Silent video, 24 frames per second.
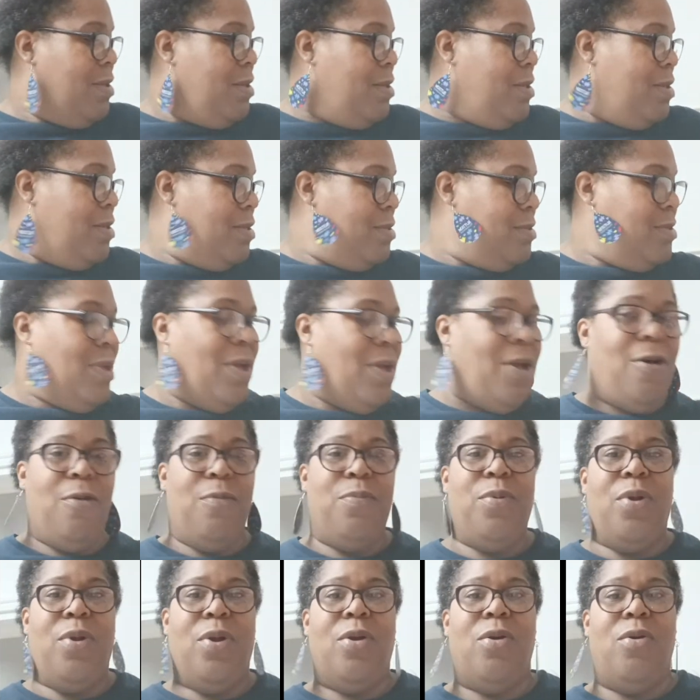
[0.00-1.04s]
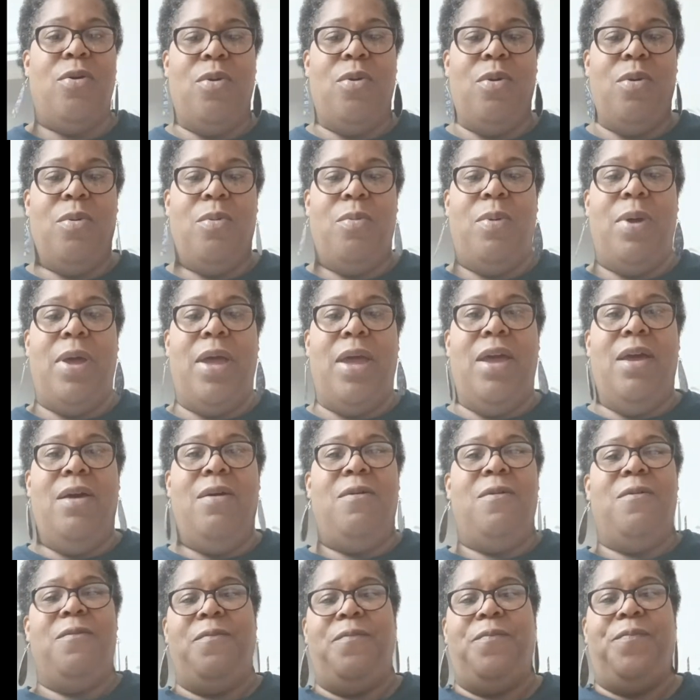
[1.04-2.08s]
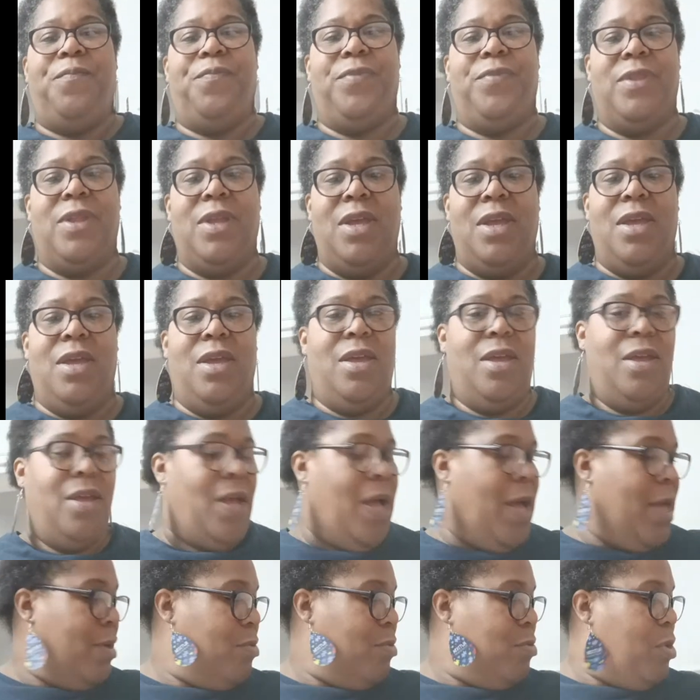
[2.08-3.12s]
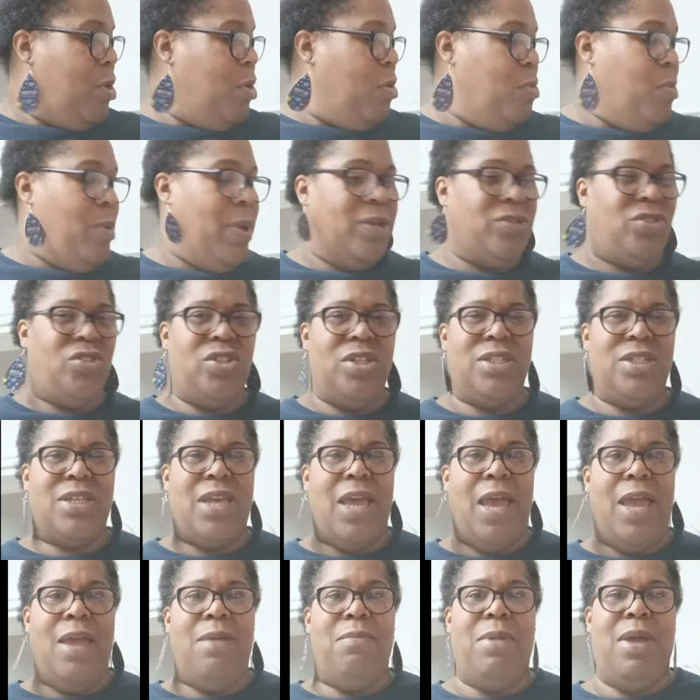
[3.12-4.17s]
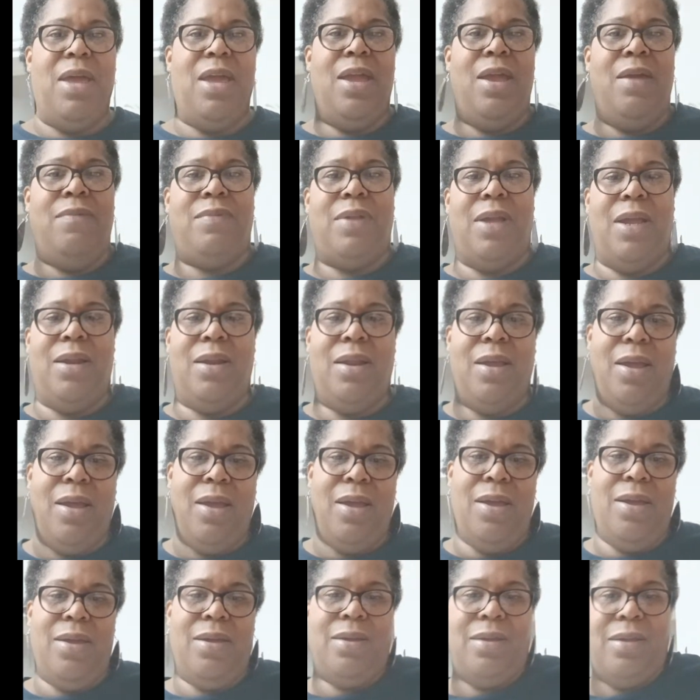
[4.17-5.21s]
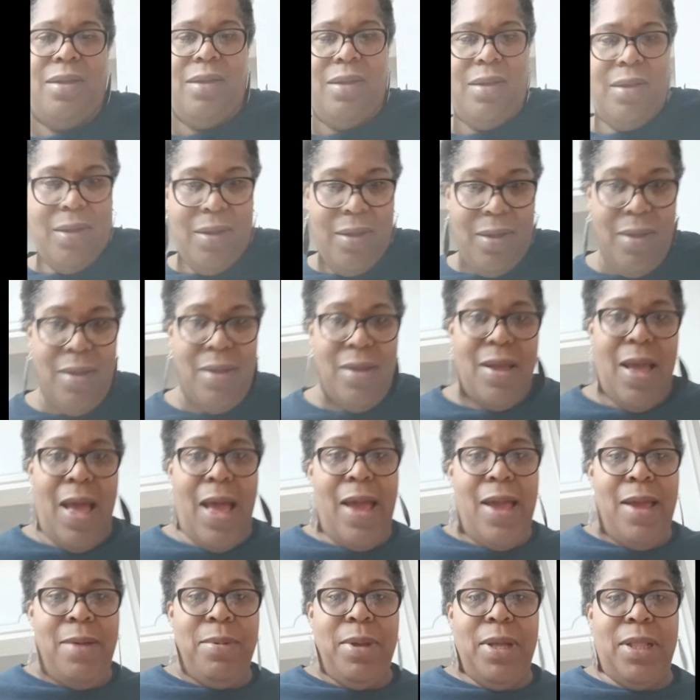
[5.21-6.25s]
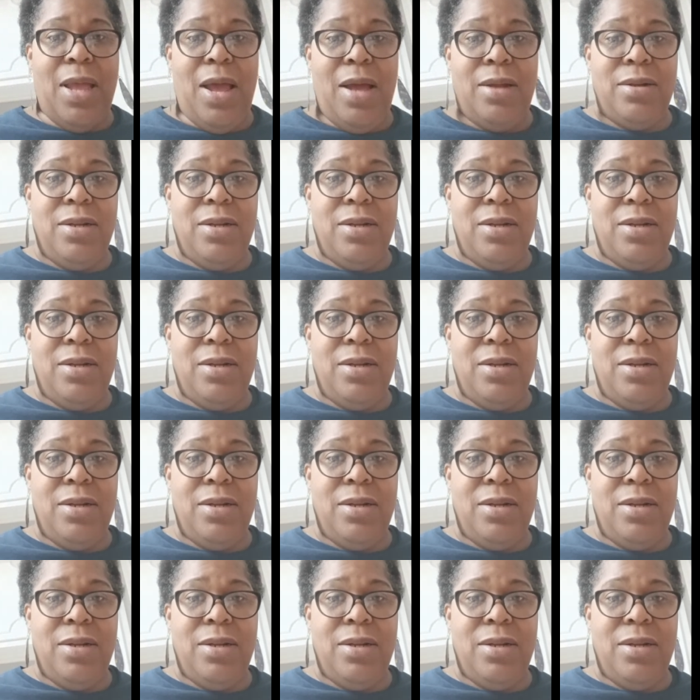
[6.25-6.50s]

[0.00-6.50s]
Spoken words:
I hope you're doing well. I don't know who else just came in. If they did, I am Yolanda.